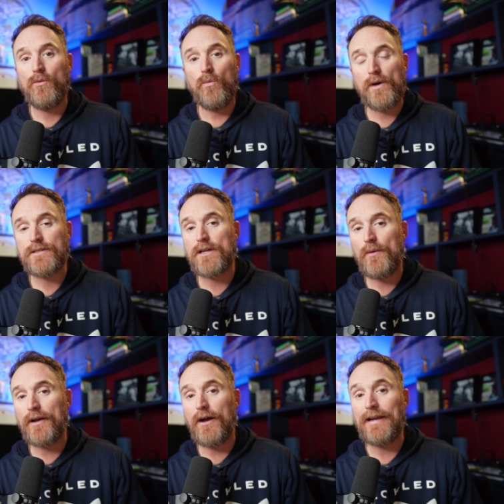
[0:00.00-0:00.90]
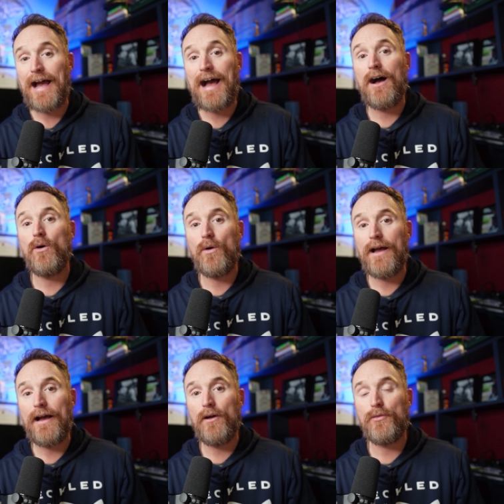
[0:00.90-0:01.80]
what is going on. How
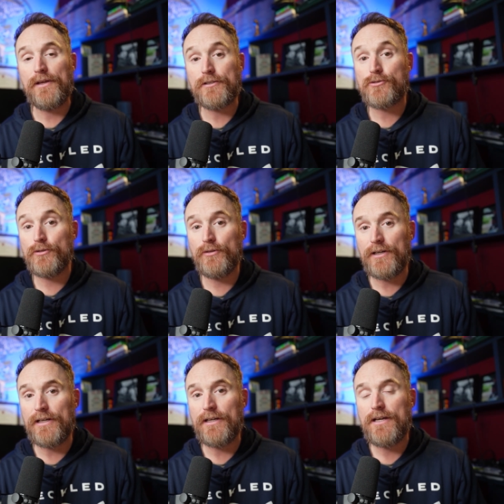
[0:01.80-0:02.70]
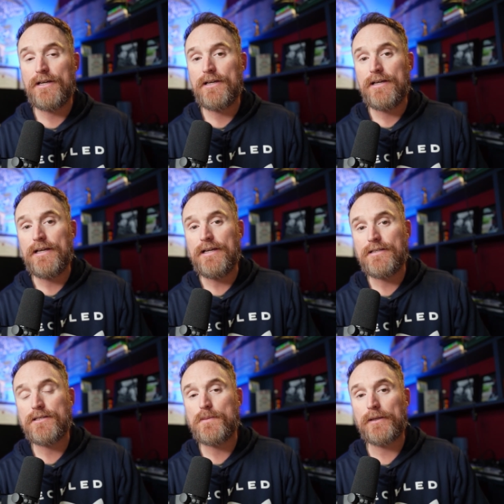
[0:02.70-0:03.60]
healthy truly is
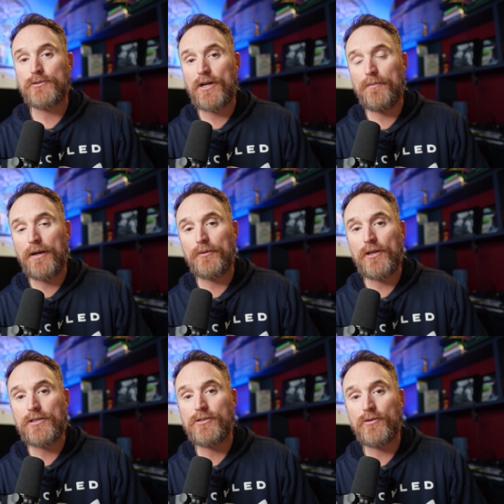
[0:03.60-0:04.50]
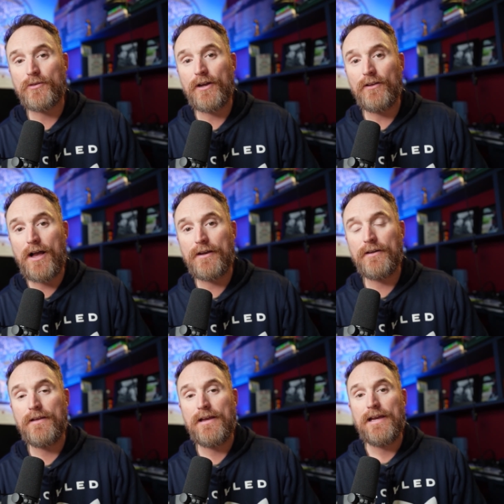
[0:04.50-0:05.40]
the speckled trout population in North
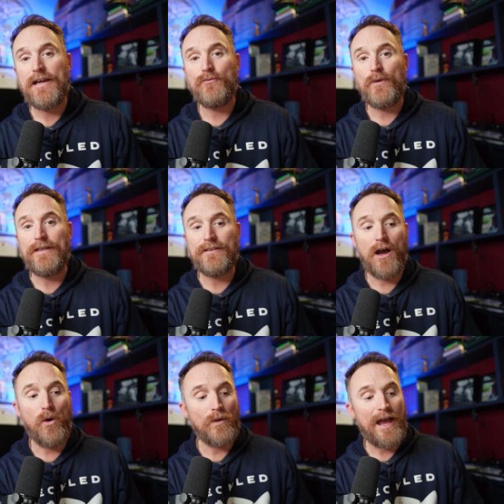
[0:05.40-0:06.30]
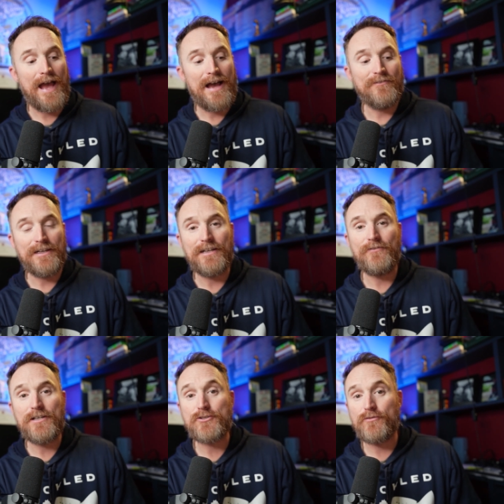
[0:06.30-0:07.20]
Carolina if we don't have any
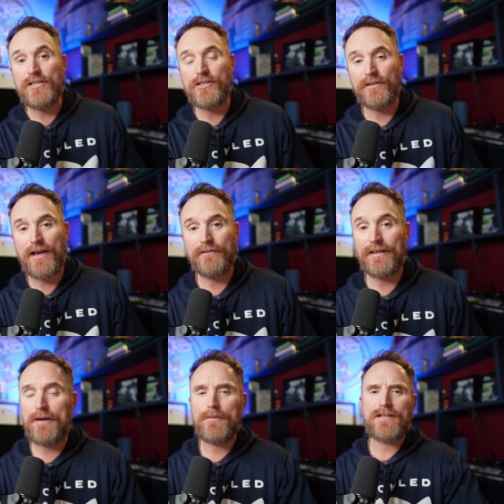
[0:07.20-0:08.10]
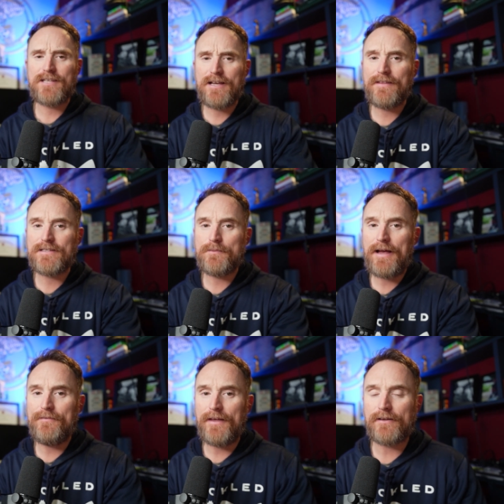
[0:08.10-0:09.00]
fish reaching that? And I'm not saying that's a
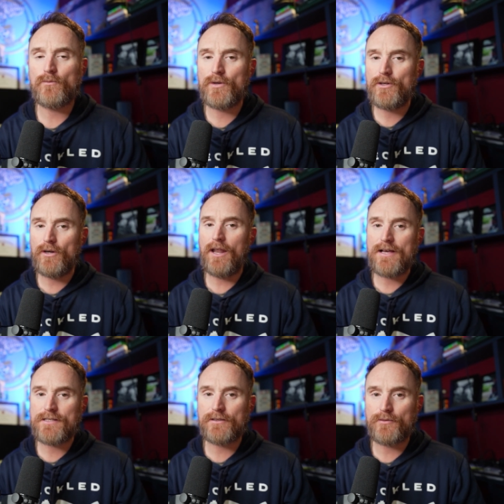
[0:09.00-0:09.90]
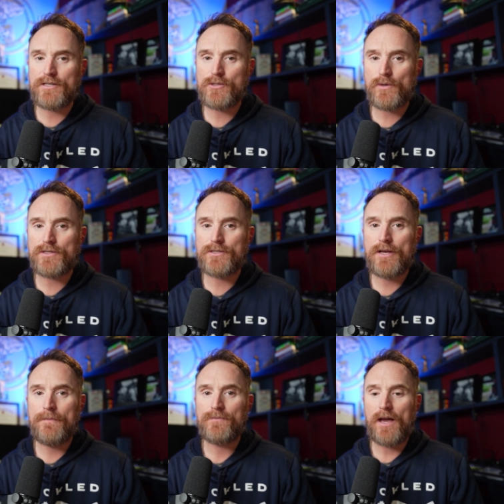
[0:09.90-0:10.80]
bad thing. We're utilizing the resource.
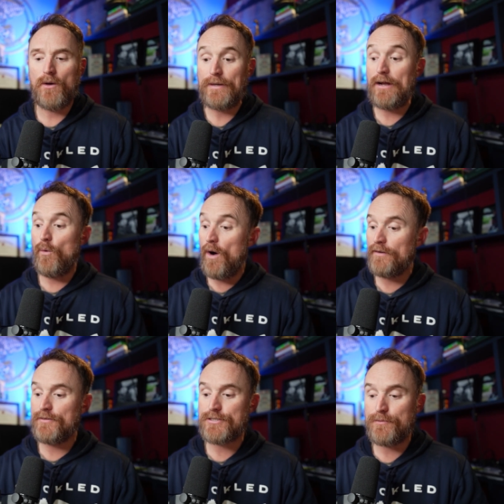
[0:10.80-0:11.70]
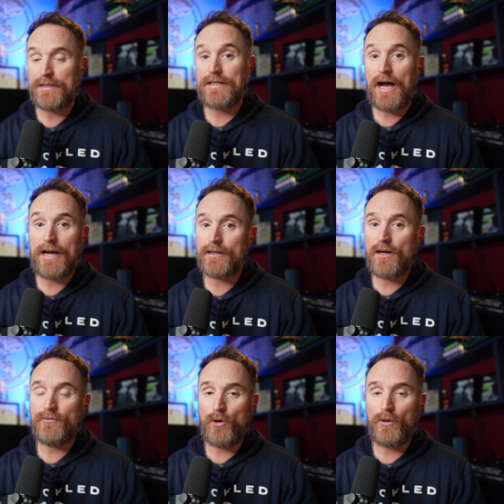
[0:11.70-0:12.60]
Uh, we don't want fish to be dying
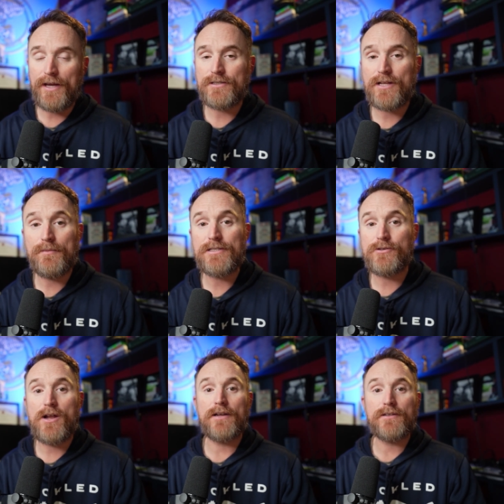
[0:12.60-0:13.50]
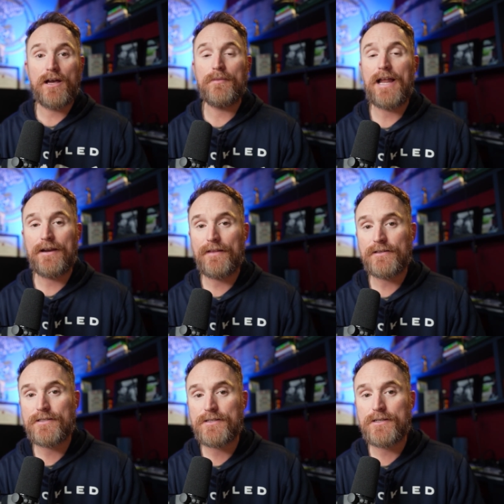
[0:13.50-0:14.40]
of old age. That means they're not coming out of
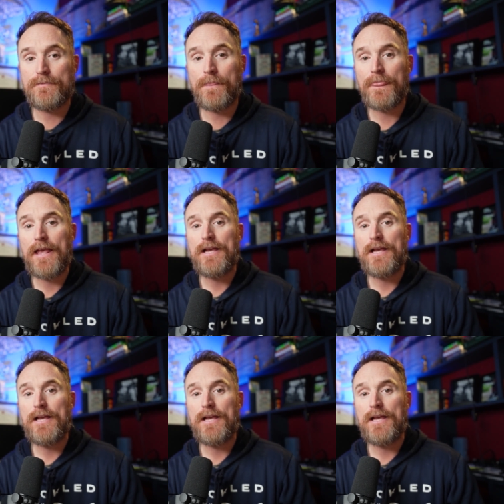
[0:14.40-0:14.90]
that system.